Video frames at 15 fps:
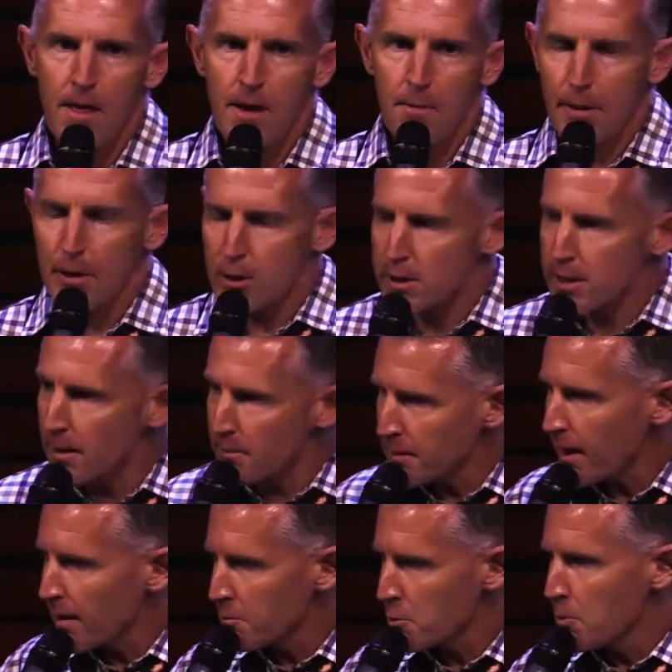Because
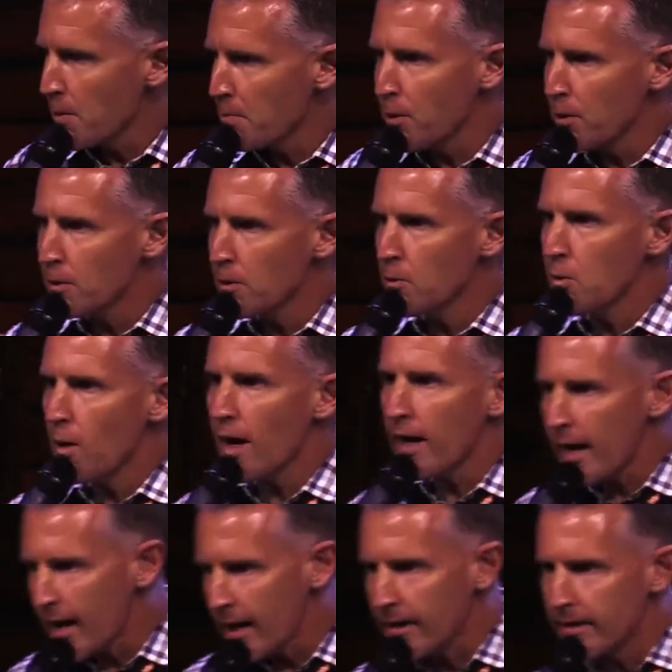sometimes we put one
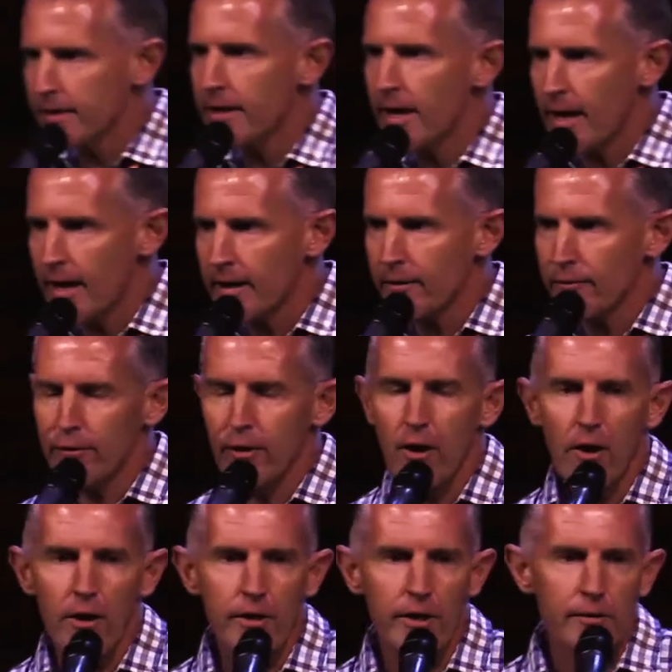hand in the hand of
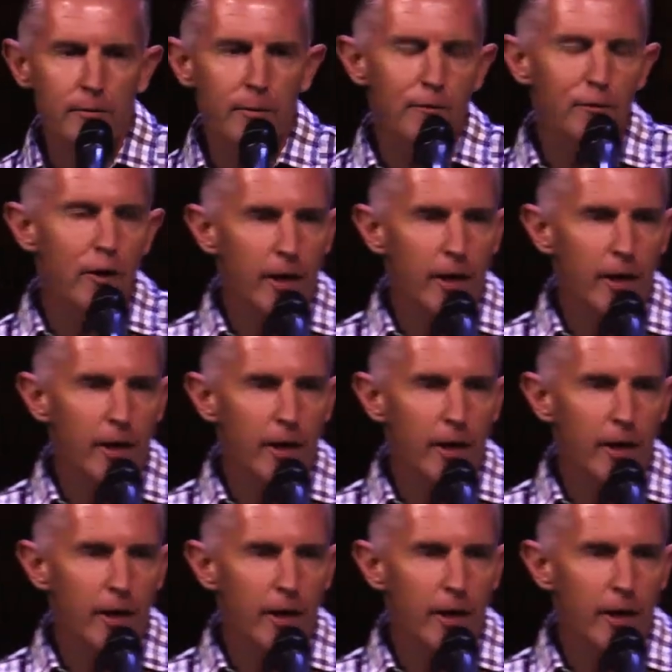God and we've got